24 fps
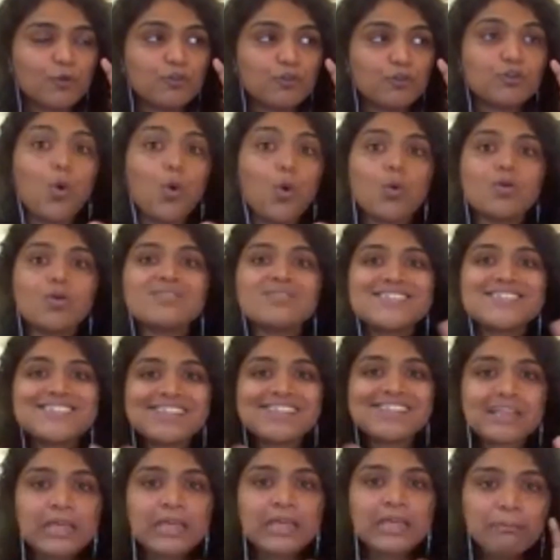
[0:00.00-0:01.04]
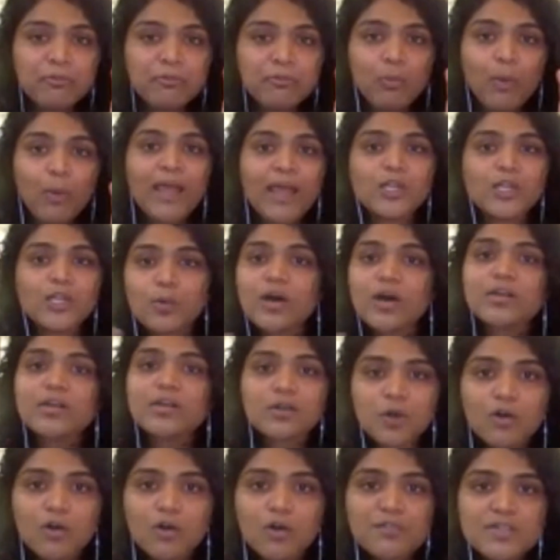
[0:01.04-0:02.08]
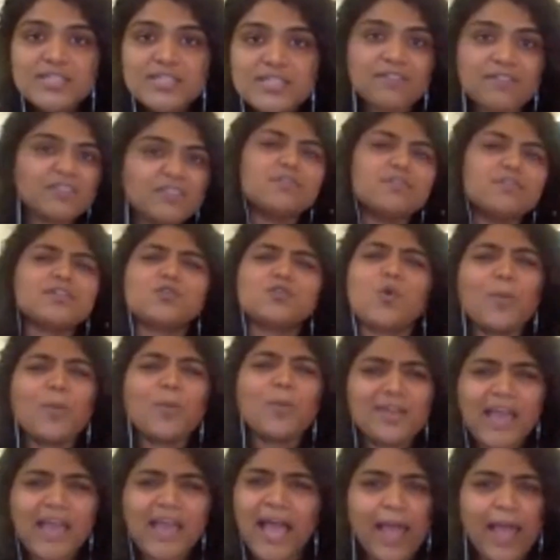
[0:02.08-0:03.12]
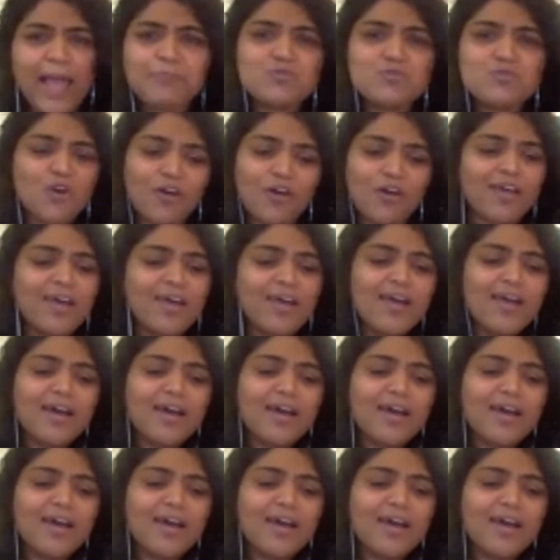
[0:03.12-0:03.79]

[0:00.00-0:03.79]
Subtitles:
don't sleep while you are in office. Everyone, nobody, I'm sure.